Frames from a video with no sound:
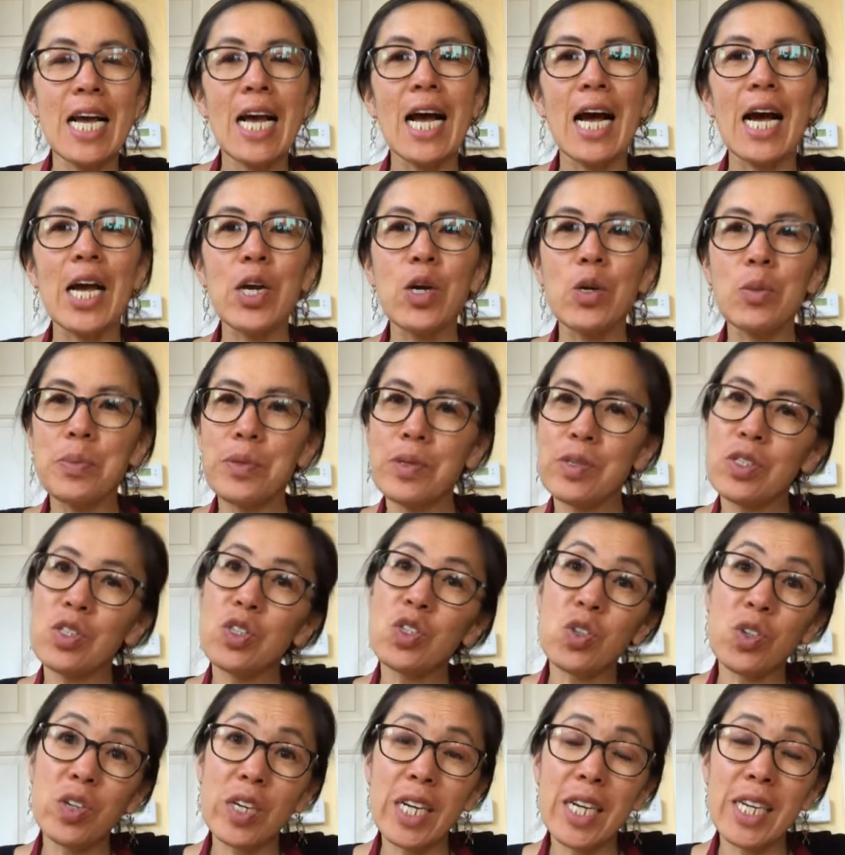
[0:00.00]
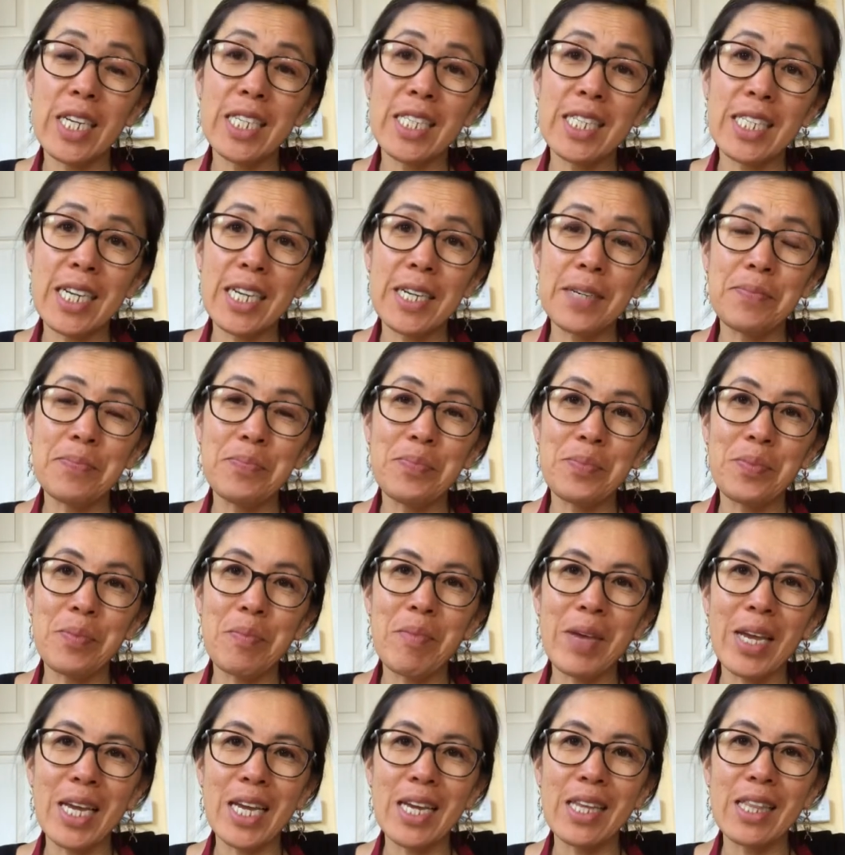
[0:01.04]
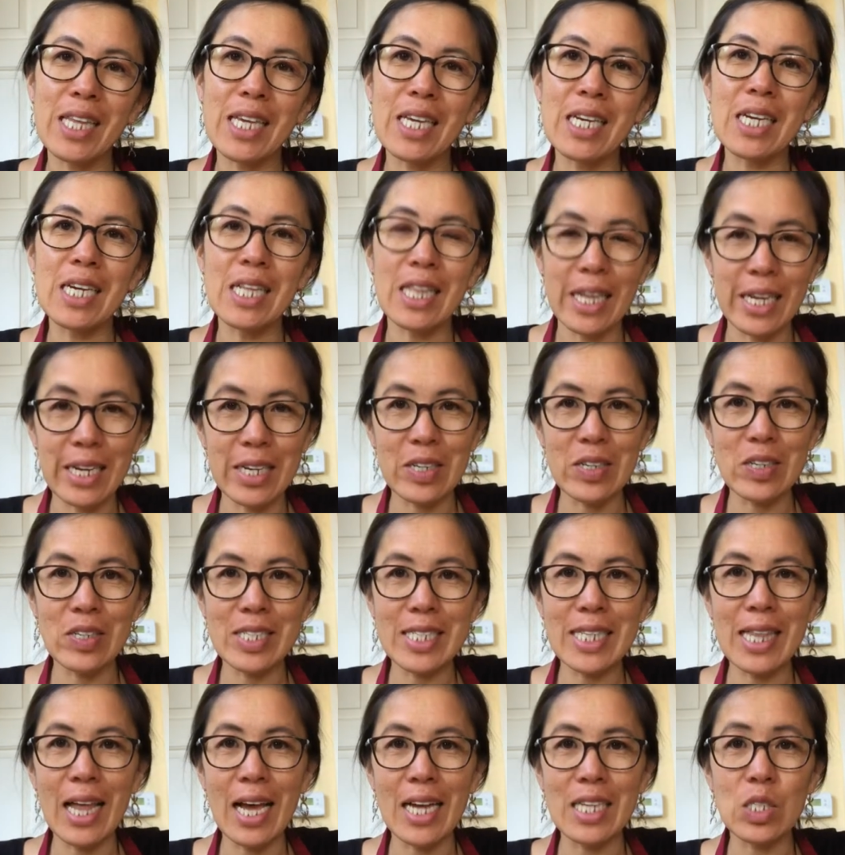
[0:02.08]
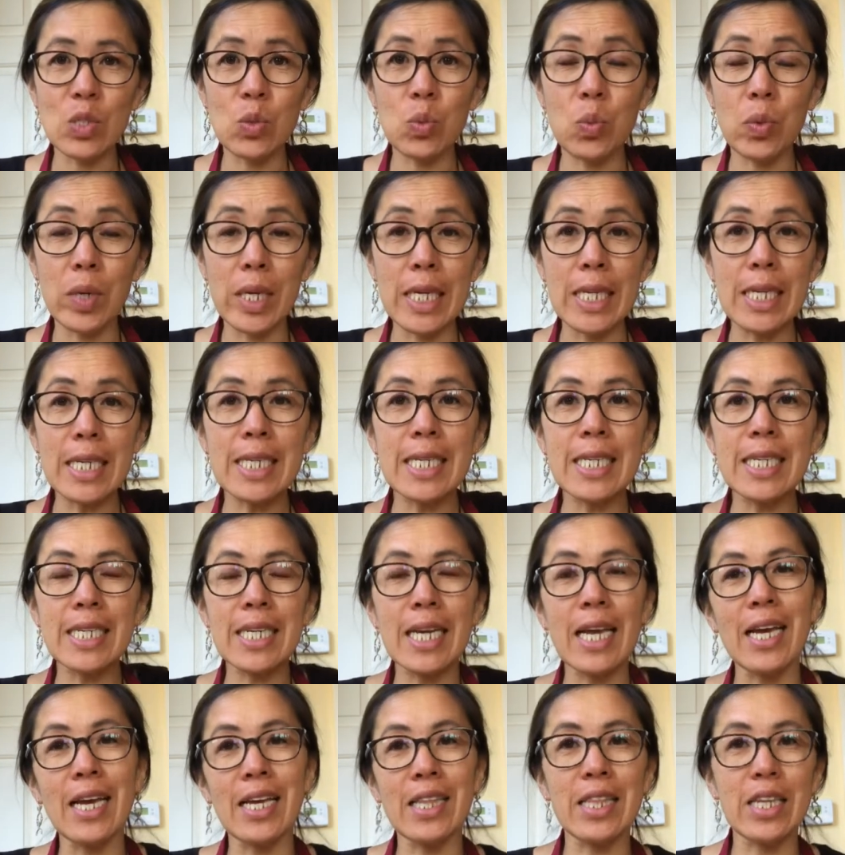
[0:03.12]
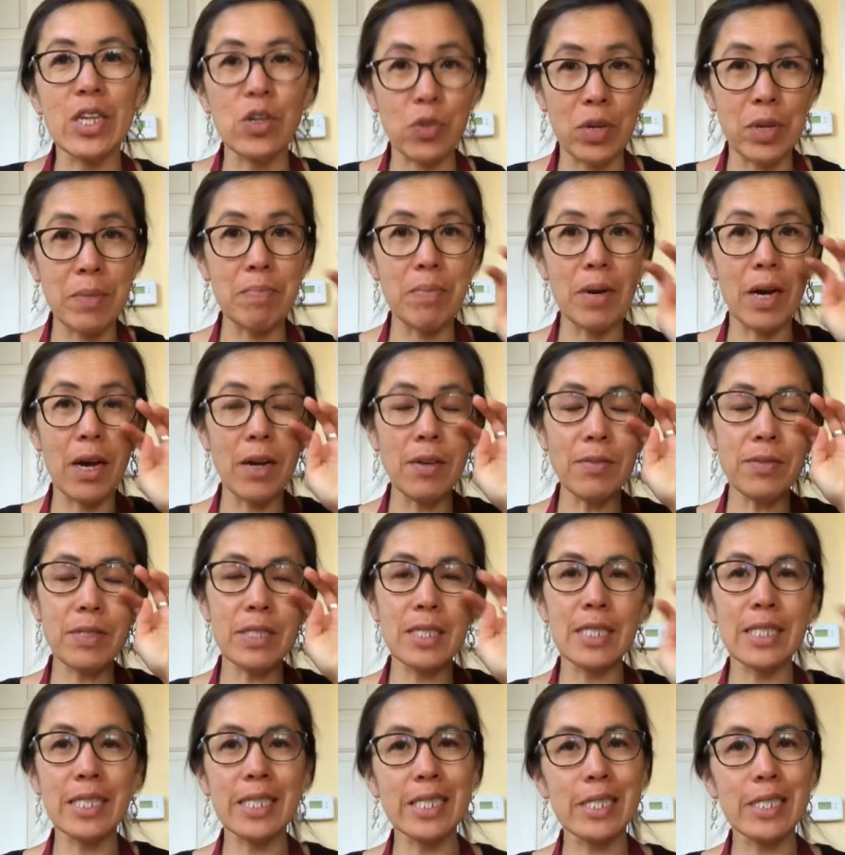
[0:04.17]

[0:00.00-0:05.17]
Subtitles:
I hope you enjoyed making the eclairs last week and the cream puffs.